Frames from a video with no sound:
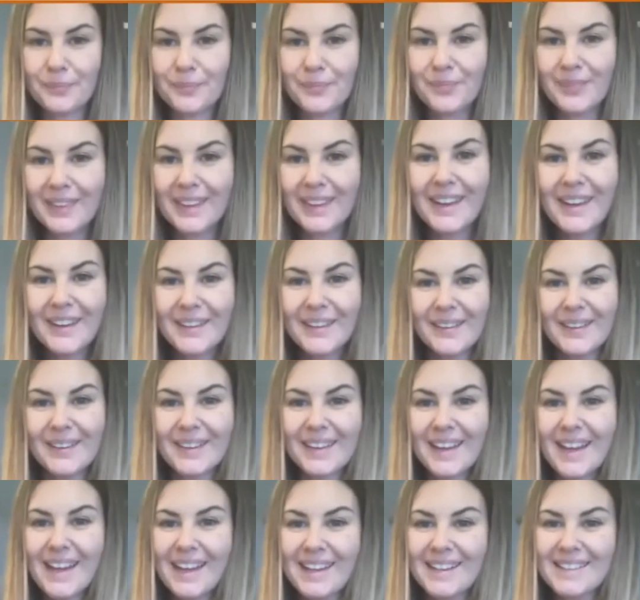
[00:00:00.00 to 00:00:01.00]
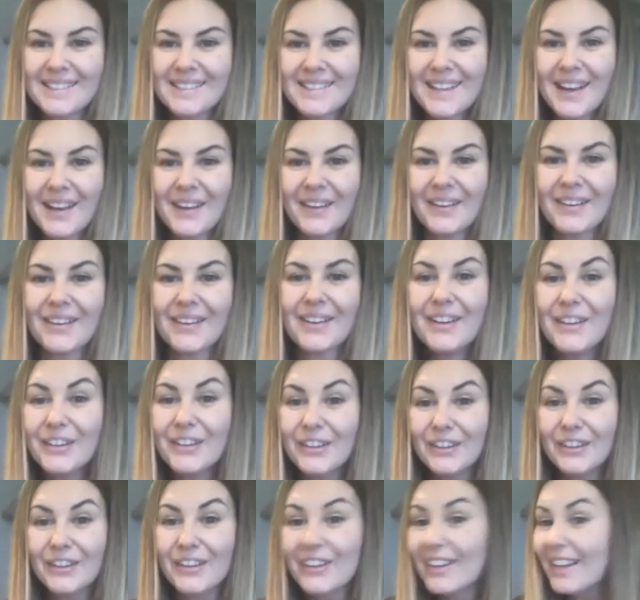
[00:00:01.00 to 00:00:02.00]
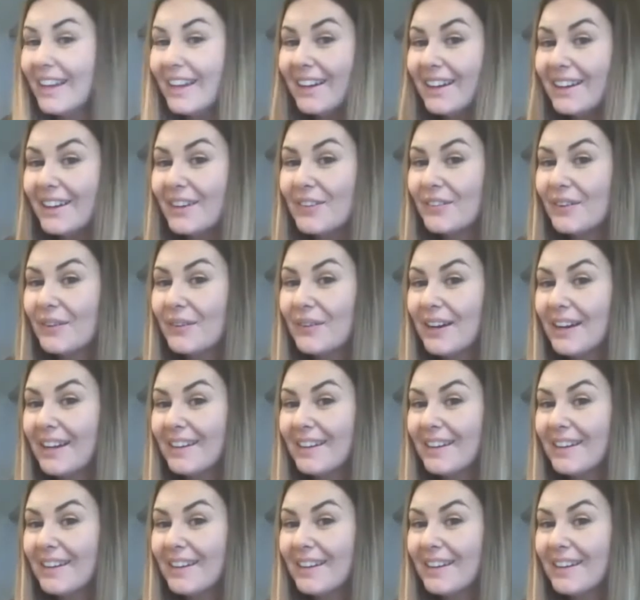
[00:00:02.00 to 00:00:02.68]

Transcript: Okay, so good luck everyone, and